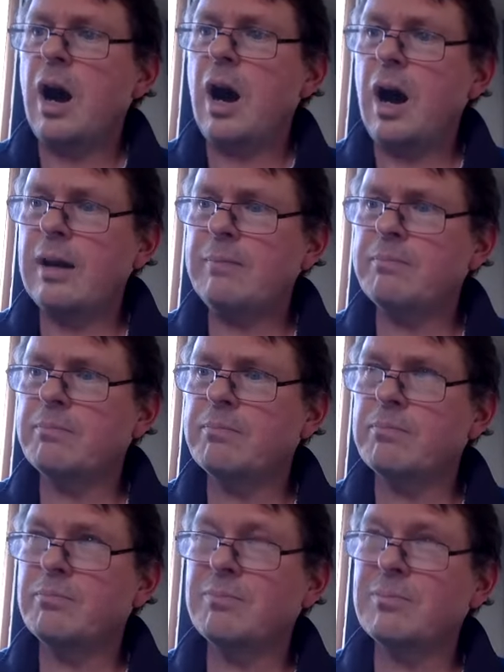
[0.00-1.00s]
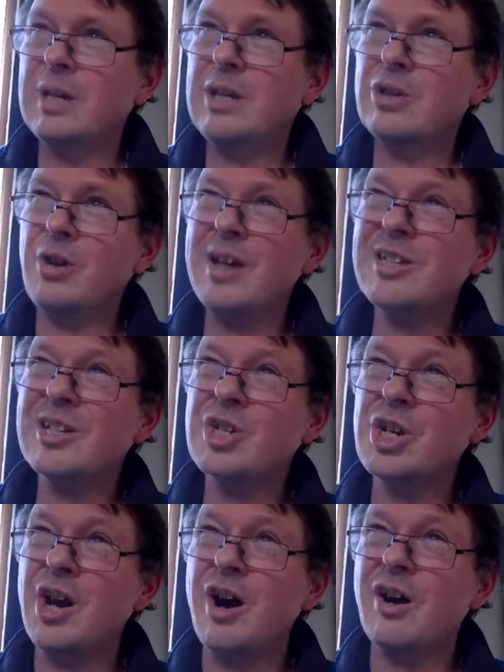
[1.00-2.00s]
I'm in trying to
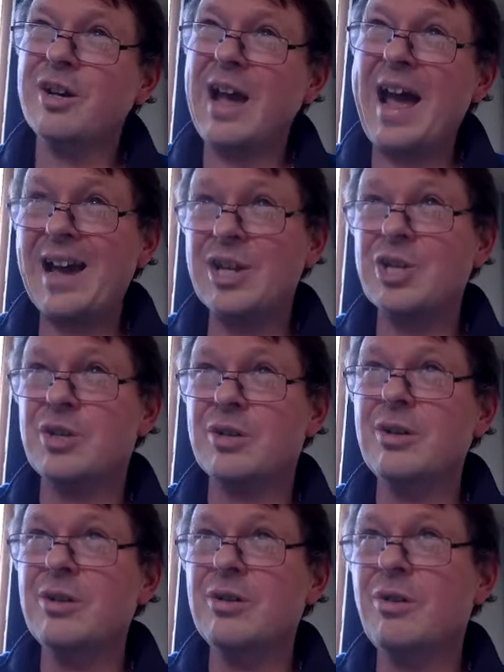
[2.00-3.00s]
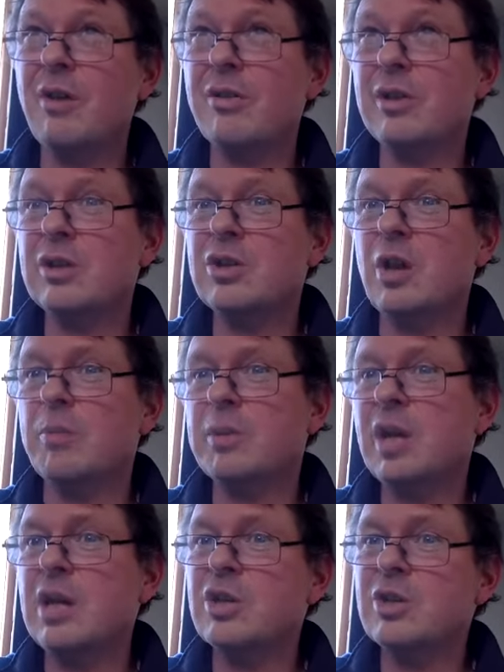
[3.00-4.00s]
chart action rather than
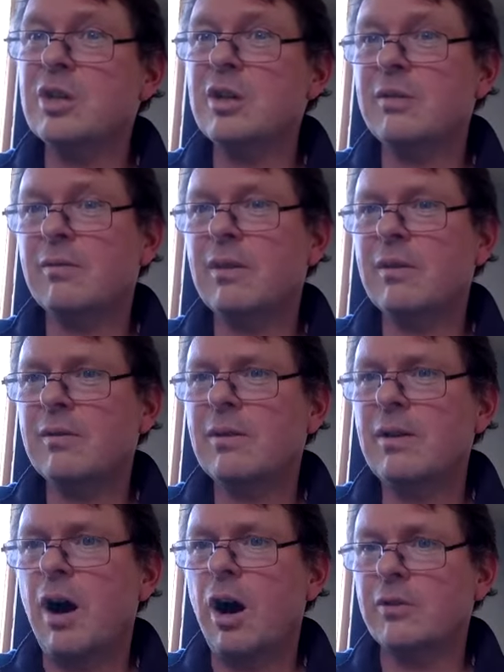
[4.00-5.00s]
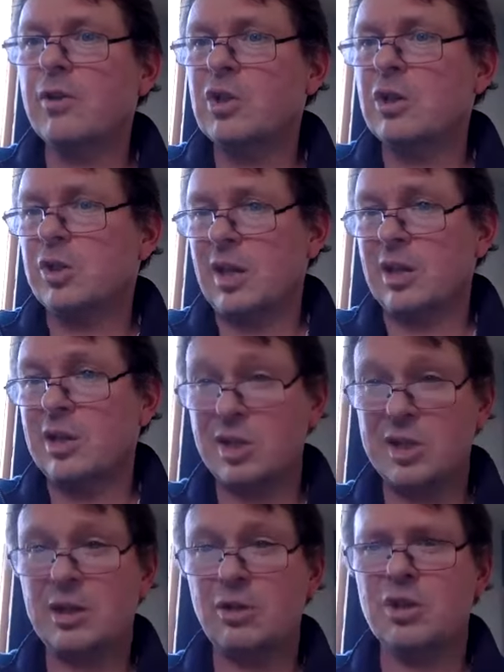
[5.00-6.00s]
interpretation. artificial as such
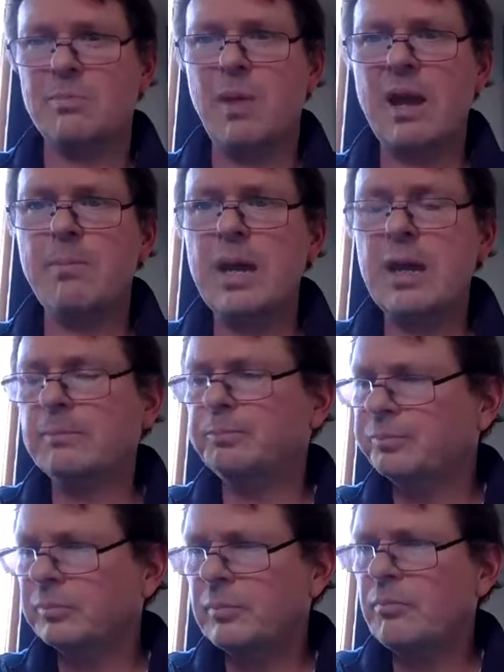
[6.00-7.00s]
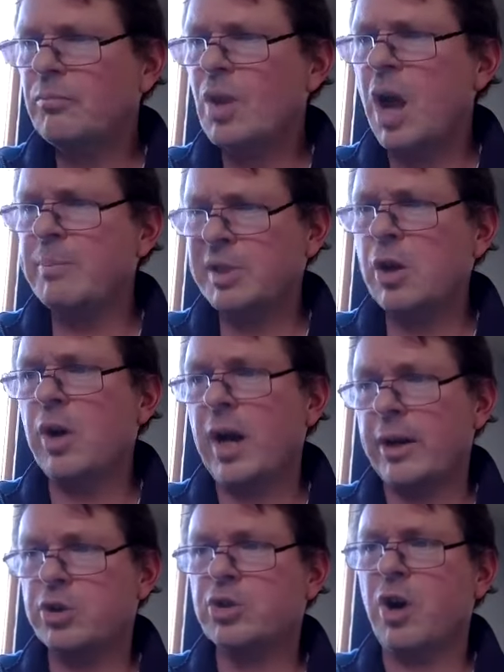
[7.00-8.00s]
distinctions may be, I'm still
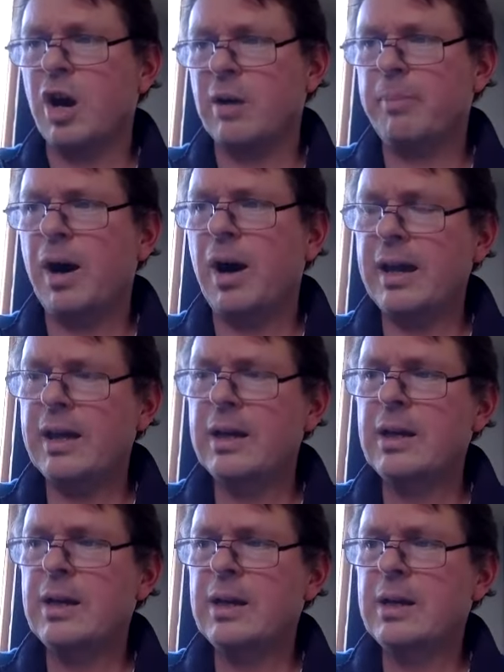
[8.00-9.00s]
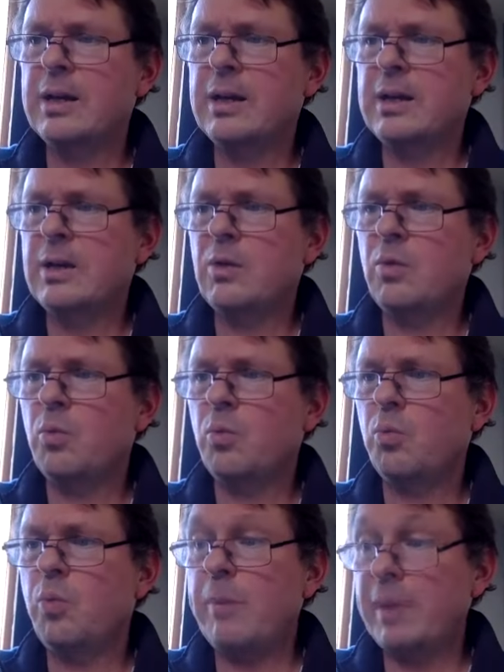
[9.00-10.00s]
kind of struck by
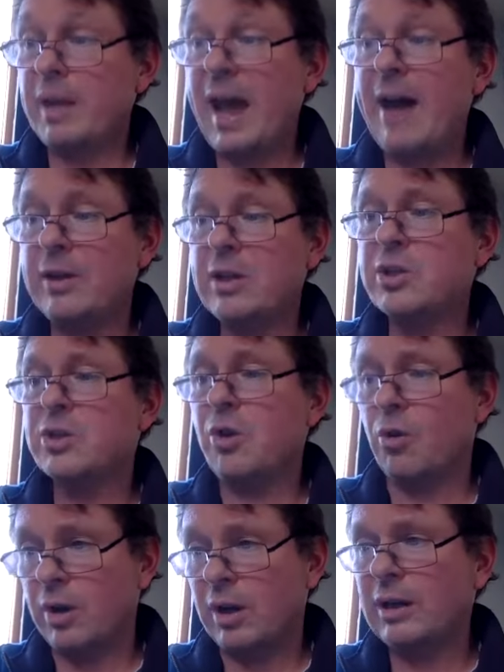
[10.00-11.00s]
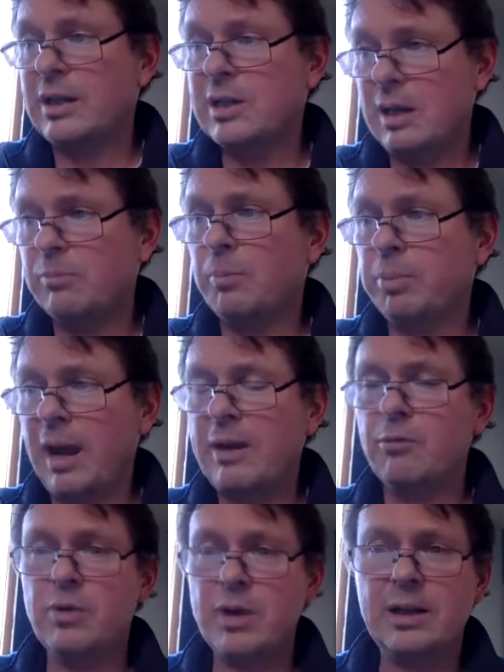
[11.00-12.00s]
women have historically seemed to
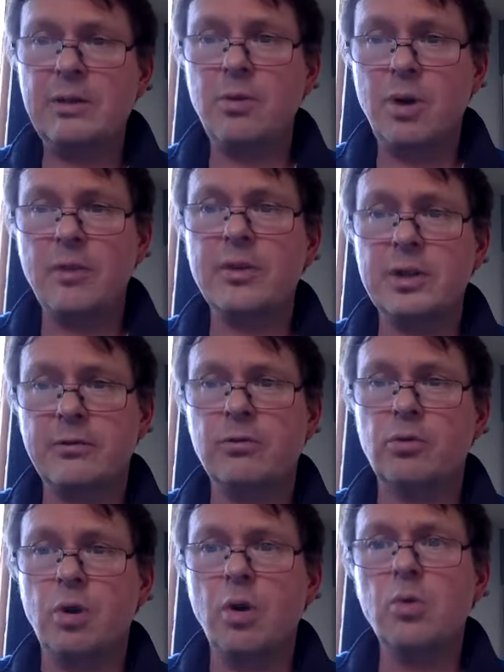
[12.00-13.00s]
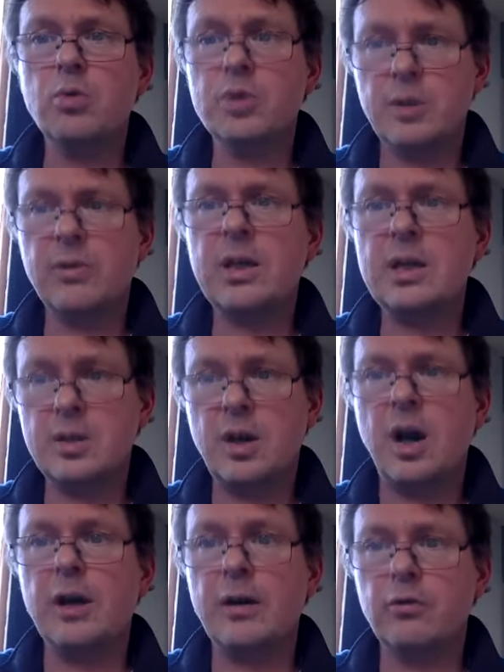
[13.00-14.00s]
play really rather different roles in these
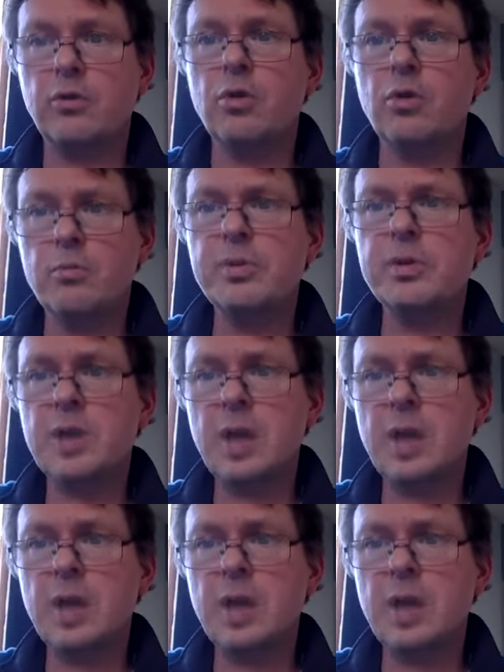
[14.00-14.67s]
kind of groups.